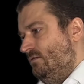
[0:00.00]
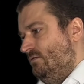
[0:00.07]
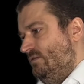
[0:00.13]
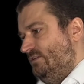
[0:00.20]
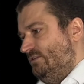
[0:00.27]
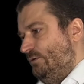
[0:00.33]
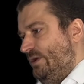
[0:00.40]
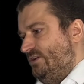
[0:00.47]

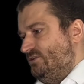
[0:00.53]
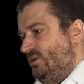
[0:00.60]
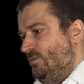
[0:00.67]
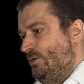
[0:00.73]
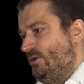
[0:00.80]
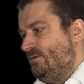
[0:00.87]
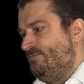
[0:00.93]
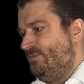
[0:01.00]
this equation at the
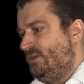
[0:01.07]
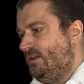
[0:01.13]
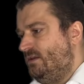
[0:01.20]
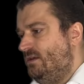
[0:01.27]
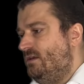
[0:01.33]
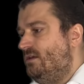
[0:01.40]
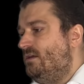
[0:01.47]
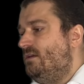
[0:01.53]
bottom.
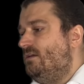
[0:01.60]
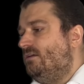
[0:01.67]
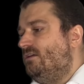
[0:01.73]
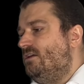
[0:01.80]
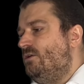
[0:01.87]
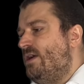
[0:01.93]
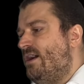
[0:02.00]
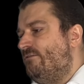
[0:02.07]

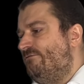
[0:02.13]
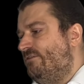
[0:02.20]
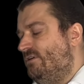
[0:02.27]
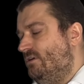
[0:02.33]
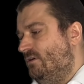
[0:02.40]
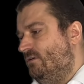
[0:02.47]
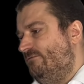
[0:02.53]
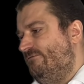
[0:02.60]
Q alpha
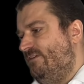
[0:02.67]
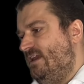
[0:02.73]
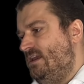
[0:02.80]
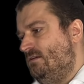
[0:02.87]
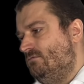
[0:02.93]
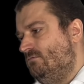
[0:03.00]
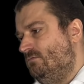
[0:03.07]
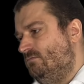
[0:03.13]
of
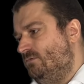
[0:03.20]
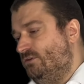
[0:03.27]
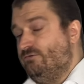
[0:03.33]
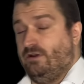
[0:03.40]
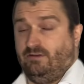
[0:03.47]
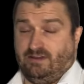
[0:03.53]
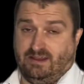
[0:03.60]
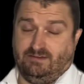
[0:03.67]
v, the
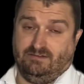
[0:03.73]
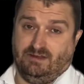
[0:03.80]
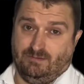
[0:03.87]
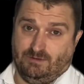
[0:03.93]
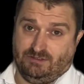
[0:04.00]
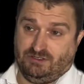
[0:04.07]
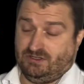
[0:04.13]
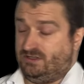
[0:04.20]
rotated
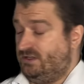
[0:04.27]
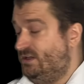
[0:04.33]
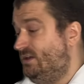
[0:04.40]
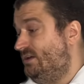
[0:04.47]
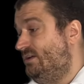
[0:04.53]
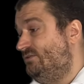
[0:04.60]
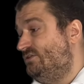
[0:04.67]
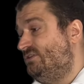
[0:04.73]
image,
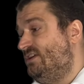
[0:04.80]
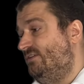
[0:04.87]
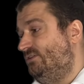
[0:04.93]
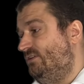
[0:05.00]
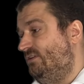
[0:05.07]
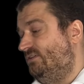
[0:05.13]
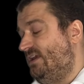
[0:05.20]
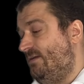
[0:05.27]
just gives you
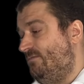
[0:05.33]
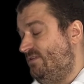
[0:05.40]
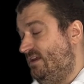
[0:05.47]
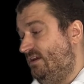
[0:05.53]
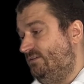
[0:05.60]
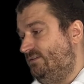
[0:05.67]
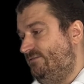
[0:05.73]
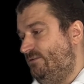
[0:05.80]
the same thing
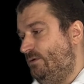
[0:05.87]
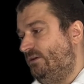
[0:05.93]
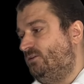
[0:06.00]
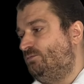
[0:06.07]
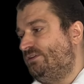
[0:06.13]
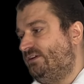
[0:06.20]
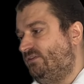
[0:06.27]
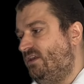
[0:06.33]
as if you
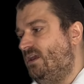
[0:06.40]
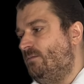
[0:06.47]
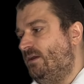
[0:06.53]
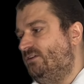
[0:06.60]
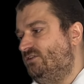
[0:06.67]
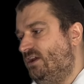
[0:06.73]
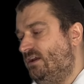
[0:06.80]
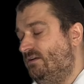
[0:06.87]
express the
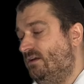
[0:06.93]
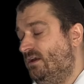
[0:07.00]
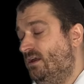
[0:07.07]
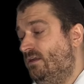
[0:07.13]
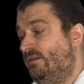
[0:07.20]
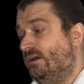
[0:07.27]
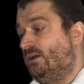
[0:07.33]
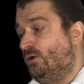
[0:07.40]
image in
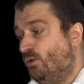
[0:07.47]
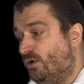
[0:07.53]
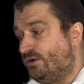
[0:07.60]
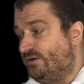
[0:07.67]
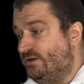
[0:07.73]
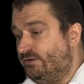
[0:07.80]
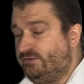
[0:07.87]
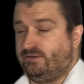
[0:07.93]
the
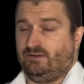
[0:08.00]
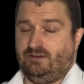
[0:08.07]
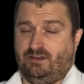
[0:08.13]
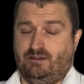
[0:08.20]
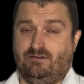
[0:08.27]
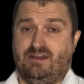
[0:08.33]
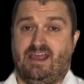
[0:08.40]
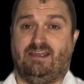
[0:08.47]
coordinates
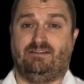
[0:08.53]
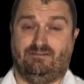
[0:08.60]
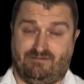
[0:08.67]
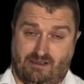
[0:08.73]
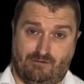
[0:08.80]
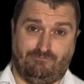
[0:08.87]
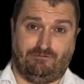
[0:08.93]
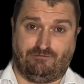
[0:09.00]
Q negative
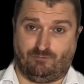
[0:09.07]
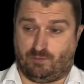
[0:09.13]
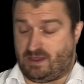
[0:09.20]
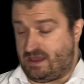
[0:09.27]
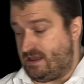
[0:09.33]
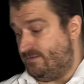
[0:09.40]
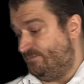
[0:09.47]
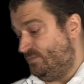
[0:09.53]
alpha of p.